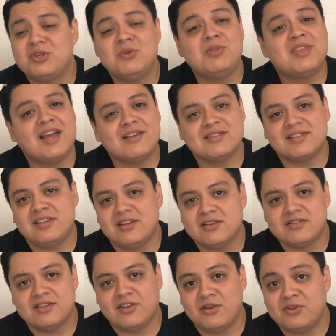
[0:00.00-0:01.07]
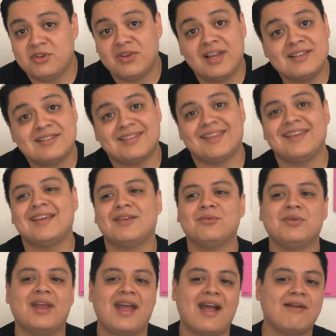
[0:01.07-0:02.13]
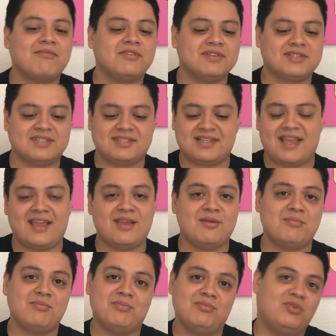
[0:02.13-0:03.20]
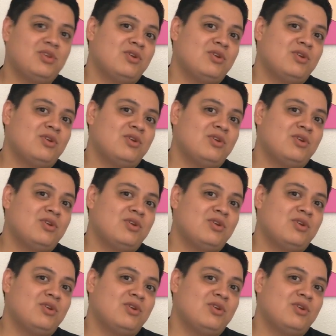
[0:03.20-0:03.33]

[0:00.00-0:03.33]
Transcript: 2,000 years ago, do you guys think it would have the same,